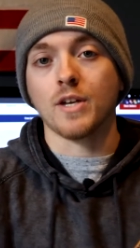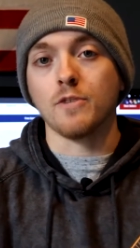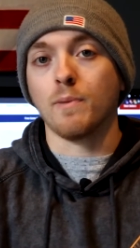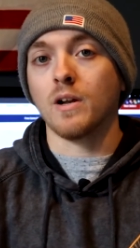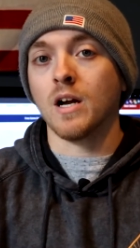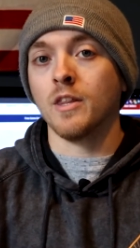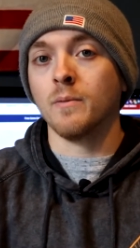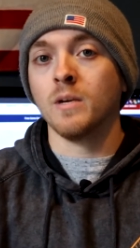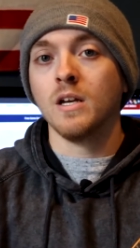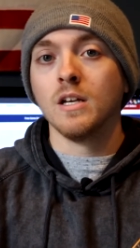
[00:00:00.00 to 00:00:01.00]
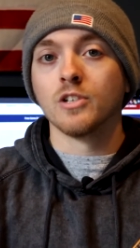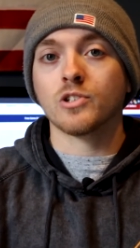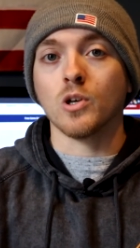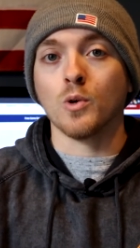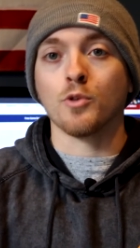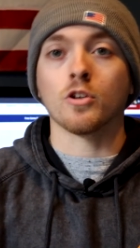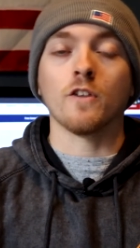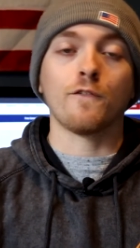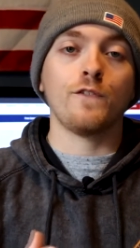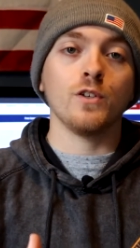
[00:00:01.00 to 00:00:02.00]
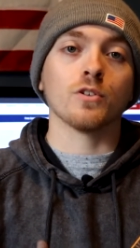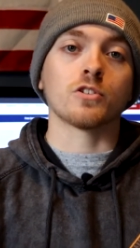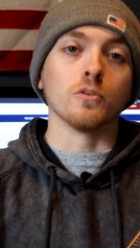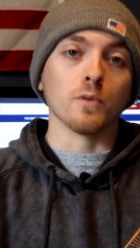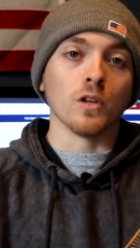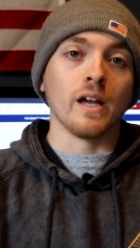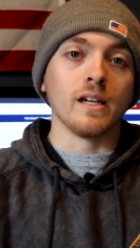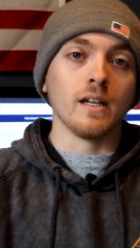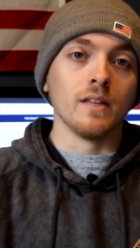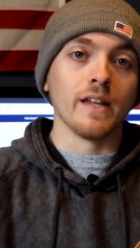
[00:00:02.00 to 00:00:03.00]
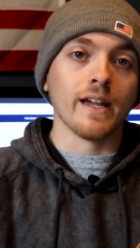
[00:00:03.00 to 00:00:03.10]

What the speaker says: that you put on them, so they're gonna feel super light in the